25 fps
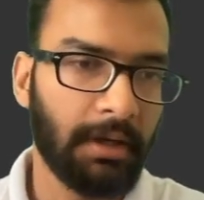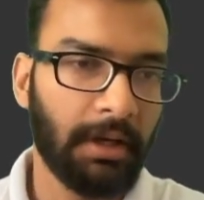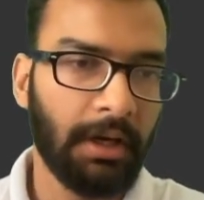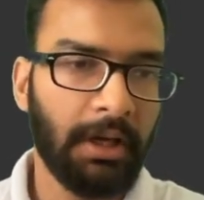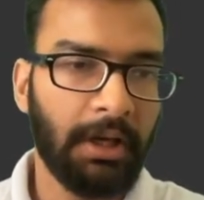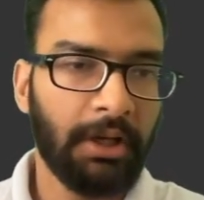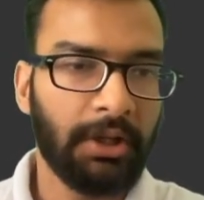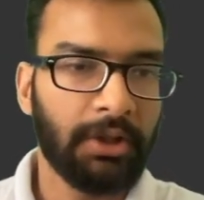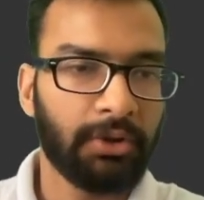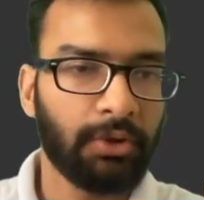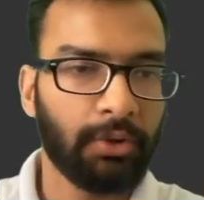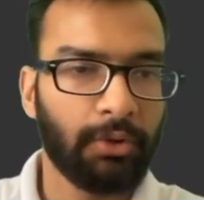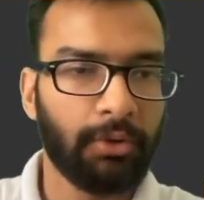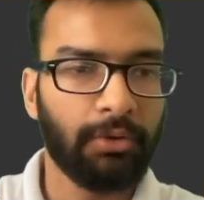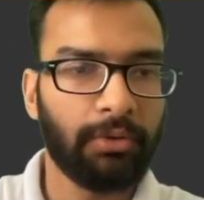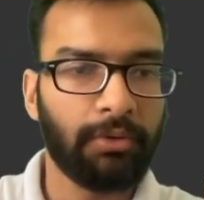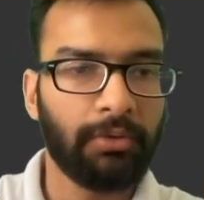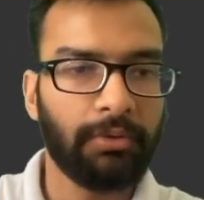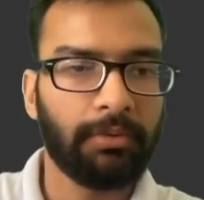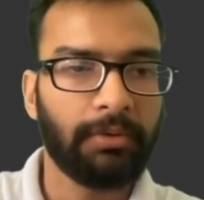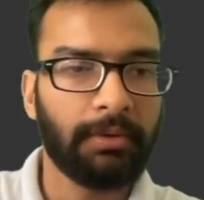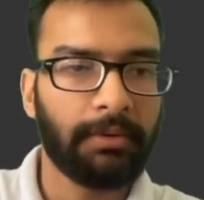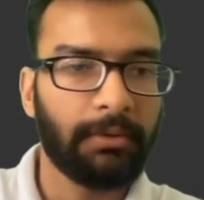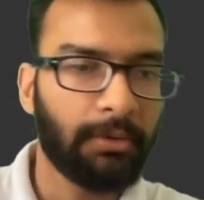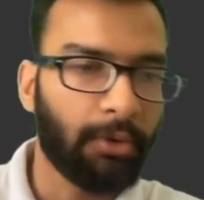
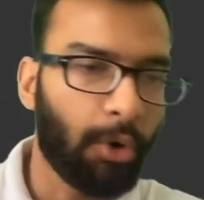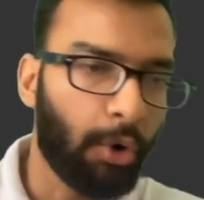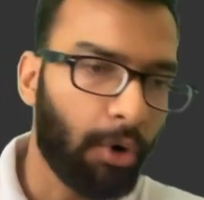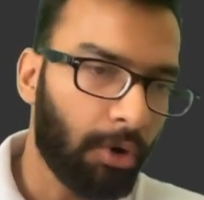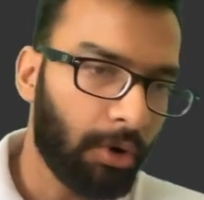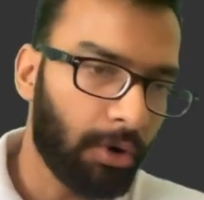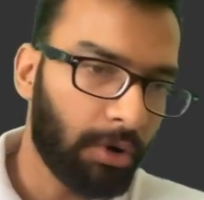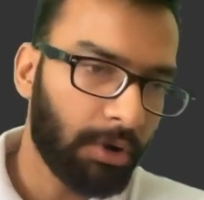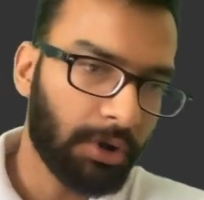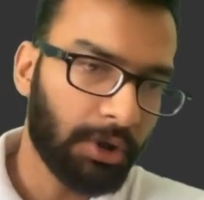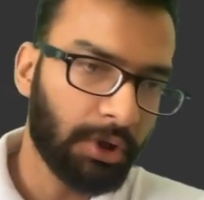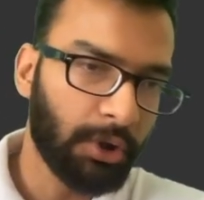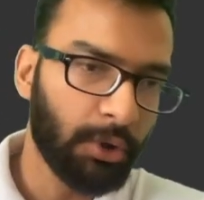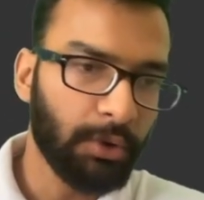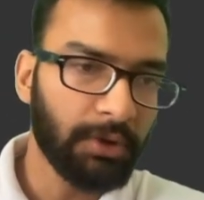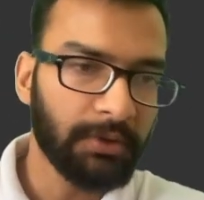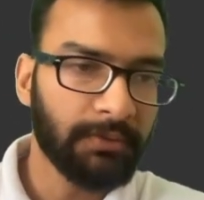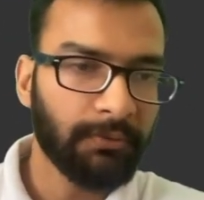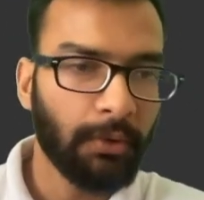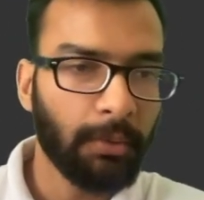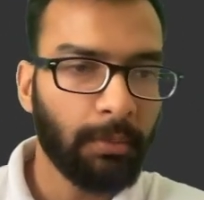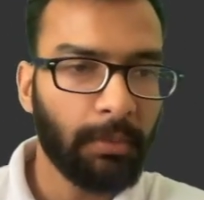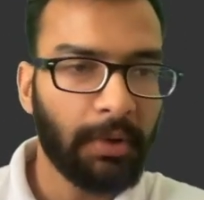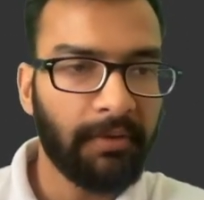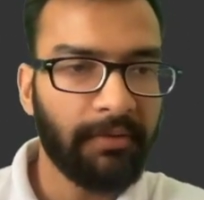So close
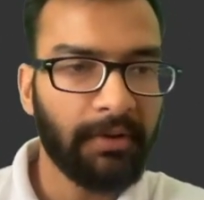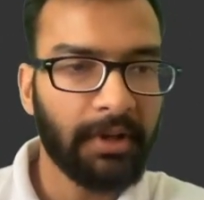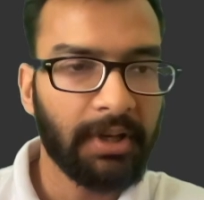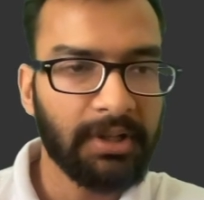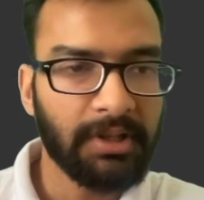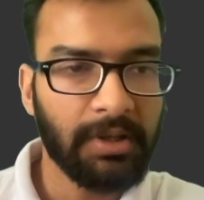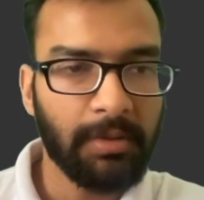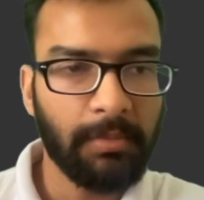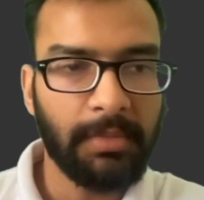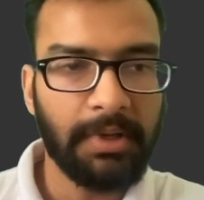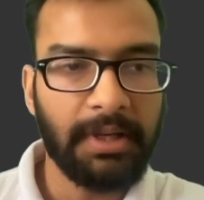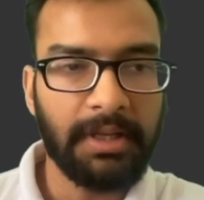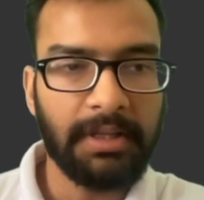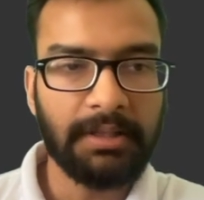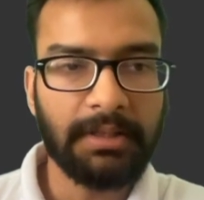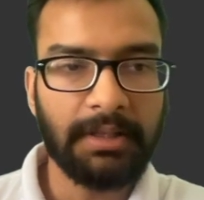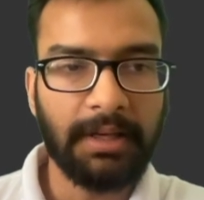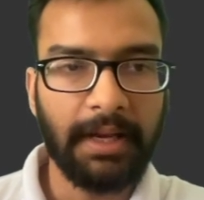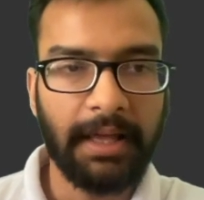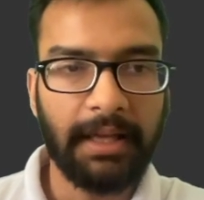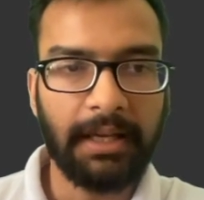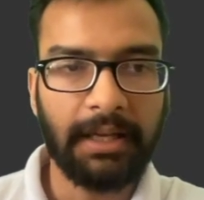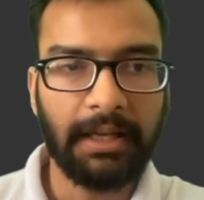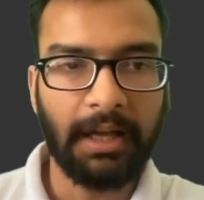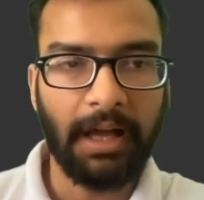for modification means
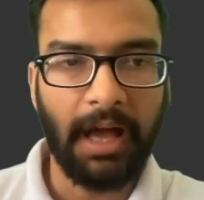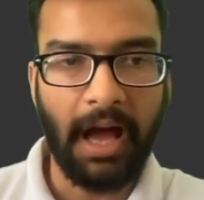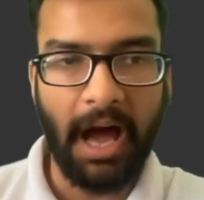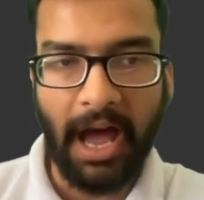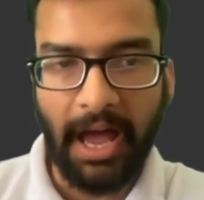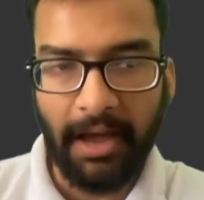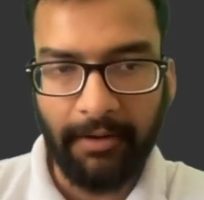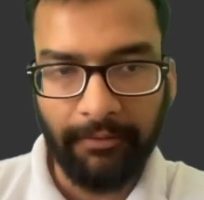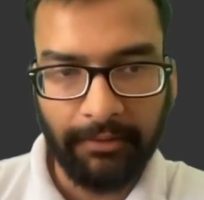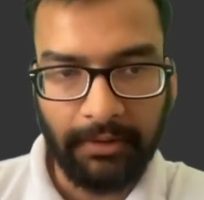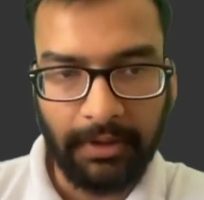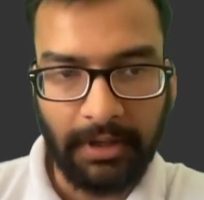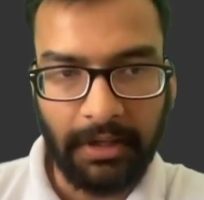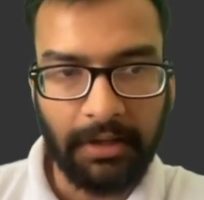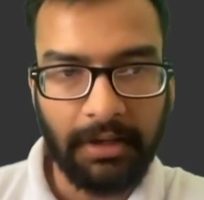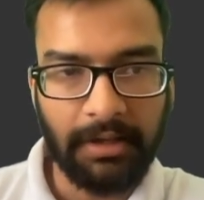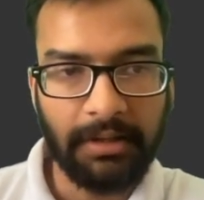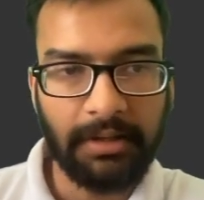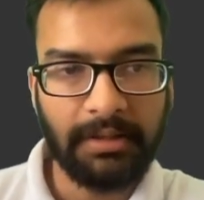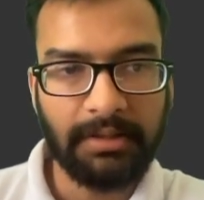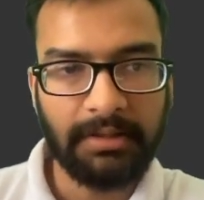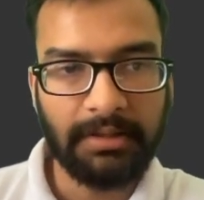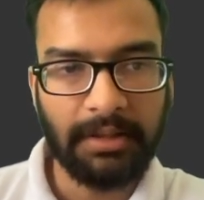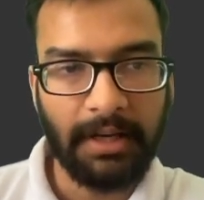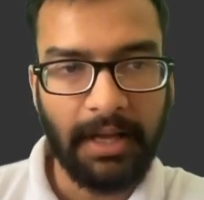like I have created
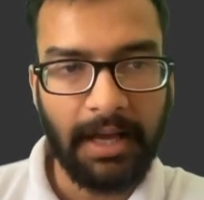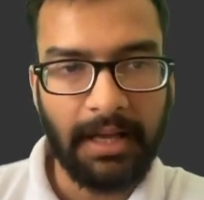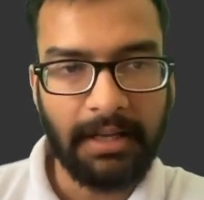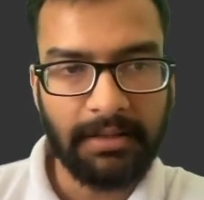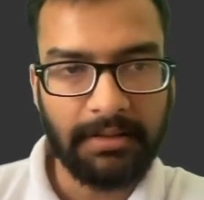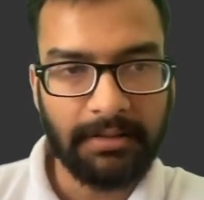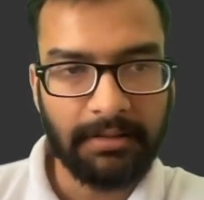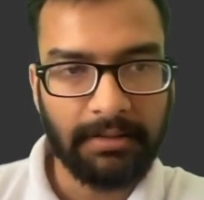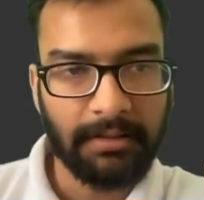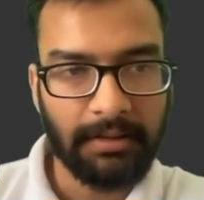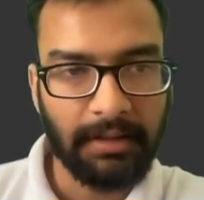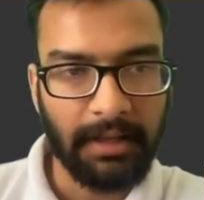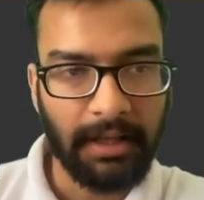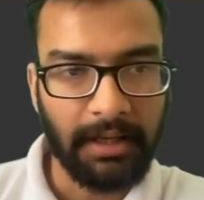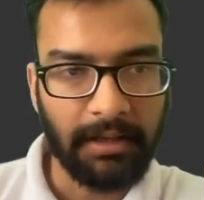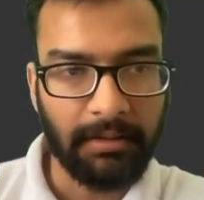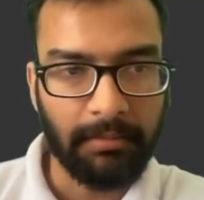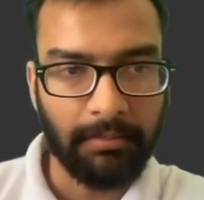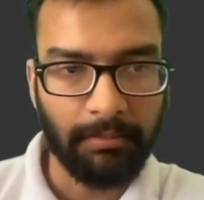this class, like,